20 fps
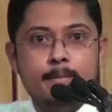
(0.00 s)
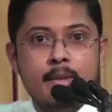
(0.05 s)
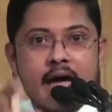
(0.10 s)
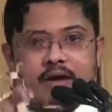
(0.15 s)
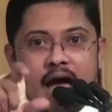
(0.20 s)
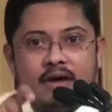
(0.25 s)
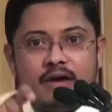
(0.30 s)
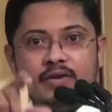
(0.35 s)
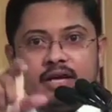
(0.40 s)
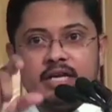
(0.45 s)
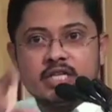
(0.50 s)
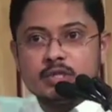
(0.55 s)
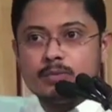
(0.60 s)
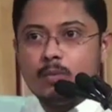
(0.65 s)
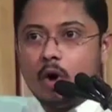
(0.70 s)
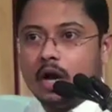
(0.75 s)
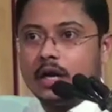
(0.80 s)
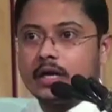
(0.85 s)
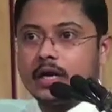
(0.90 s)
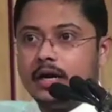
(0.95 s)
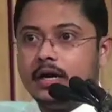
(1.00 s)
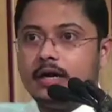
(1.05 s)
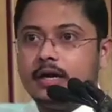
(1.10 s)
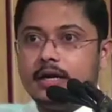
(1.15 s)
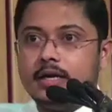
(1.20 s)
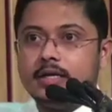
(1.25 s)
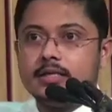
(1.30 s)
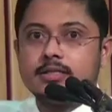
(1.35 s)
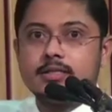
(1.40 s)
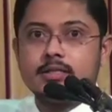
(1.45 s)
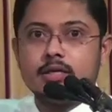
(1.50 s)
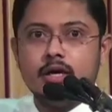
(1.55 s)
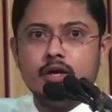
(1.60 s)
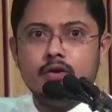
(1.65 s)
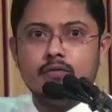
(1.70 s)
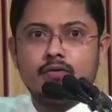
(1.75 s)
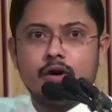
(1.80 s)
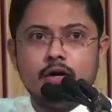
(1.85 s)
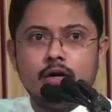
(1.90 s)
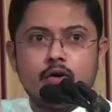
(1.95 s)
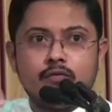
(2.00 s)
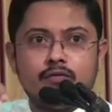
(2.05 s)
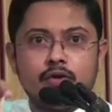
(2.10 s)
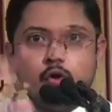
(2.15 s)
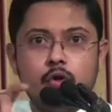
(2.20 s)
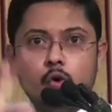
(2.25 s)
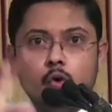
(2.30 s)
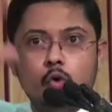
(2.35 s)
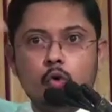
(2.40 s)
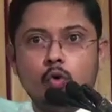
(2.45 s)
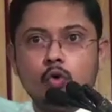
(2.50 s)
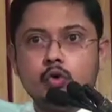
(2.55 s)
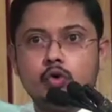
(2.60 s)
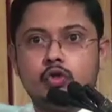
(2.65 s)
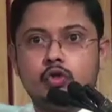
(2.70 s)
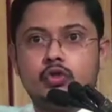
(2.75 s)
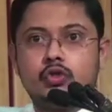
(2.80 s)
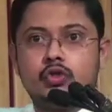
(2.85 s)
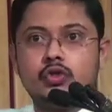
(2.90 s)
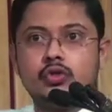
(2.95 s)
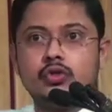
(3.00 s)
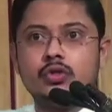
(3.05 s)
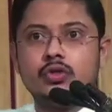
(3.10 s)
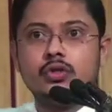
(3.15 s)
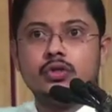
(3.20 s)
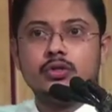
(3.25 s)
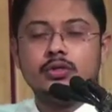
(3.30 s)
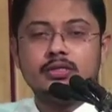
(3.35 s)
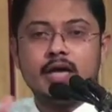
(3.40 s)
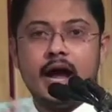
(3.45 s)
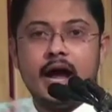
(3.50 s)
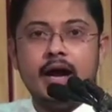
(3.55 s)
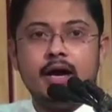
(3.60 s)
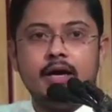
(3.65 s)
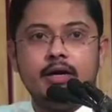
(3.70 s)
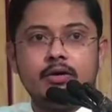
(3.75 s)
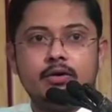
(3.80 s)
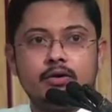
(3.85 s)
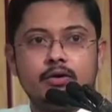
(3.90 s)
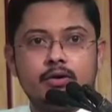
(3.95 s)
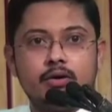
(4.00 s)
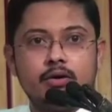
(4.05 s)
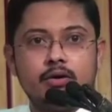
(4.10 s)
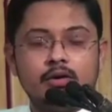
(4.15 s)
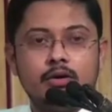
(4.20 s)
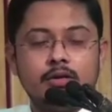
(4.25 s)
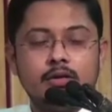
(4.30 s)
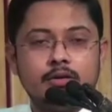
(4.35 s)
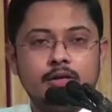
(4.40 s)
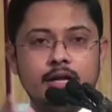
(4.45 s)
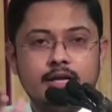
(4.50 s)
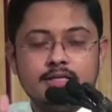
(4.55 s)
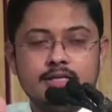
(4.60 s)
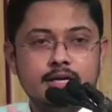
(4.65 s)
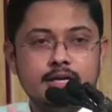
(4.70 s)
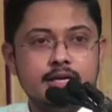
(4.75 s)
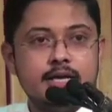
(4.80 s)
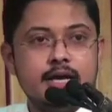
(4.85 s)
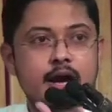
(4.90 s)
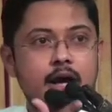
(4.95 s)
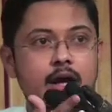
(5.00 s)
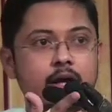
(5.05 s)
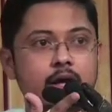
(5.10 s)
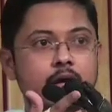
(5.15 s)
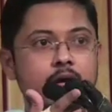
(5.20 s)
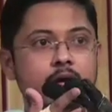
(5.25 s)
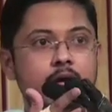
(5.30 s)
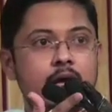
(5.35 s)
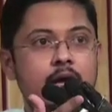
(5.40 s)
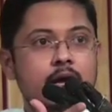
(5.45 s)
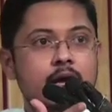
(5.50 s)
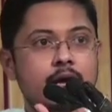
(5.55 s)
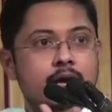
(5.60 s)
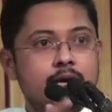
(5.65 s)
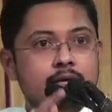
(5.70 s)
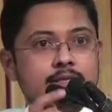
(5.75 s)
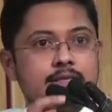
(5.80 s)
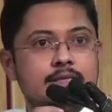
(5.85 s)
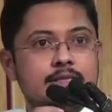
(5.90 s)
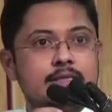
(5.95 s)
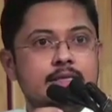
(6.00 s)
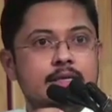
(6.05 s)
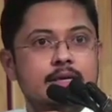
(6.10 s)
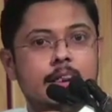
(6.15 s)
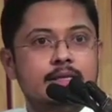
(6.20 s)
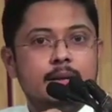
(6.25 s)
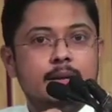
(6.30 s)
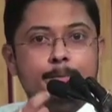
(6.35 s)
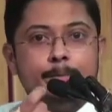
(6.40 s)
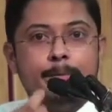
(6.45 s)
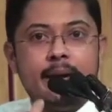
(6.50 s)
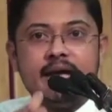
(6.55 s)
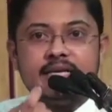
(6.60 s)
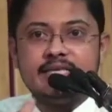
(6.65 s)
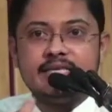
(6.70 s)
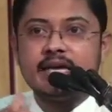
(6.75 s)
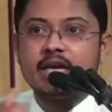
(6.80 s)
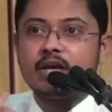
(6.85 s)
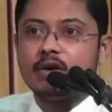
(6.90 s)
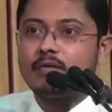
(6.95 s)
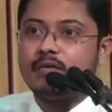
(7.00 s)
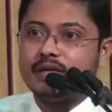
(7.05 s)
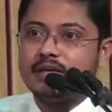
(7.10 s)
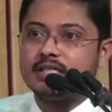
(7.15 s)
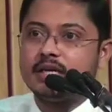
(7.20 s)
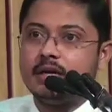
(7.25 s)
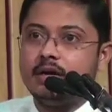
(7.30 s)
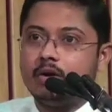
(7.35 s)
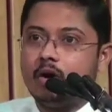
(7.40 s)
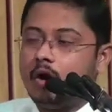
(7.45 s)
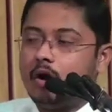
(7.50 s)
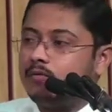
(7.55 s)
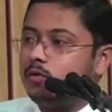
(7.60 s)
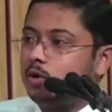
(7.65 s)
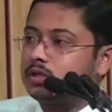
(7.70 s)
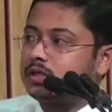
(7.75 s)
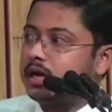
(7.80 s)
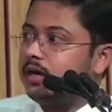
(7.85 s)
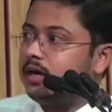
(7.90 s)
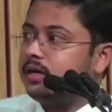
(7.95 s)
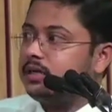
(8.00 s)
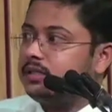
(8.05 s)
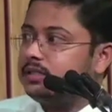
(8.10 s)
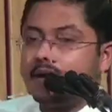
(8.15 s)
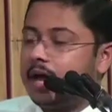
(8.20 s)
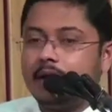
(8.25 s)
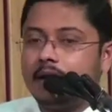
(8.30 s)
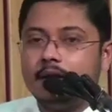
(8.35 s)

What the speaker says: having small countries in front of a huge giant that is India is the basic equation of those countries